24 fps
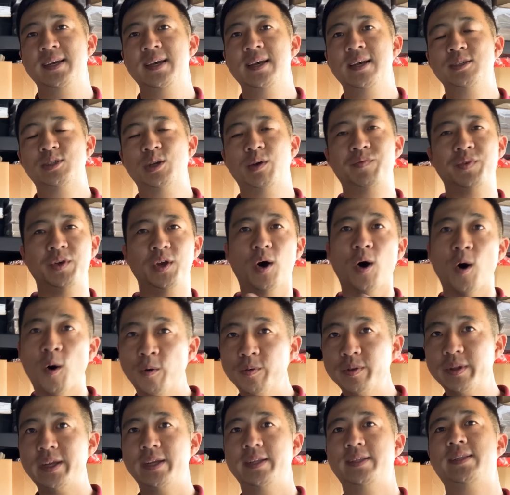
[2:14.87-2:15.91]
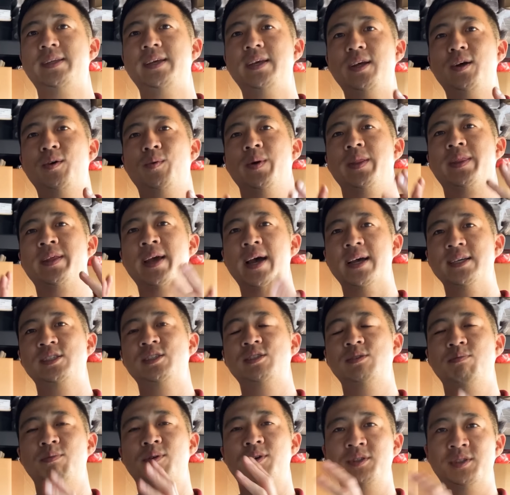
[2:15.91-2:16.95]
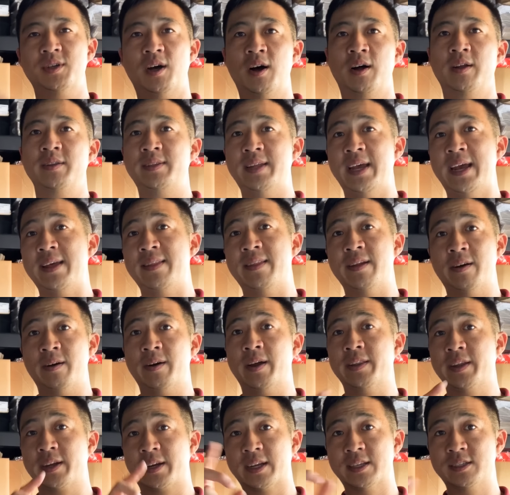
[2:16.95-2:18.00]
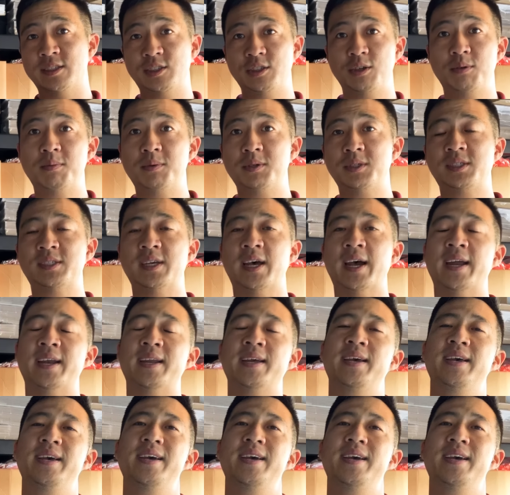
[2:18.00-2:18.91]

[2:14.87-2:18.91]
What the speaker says: So if you only deal with customers all day that are on the consumer side,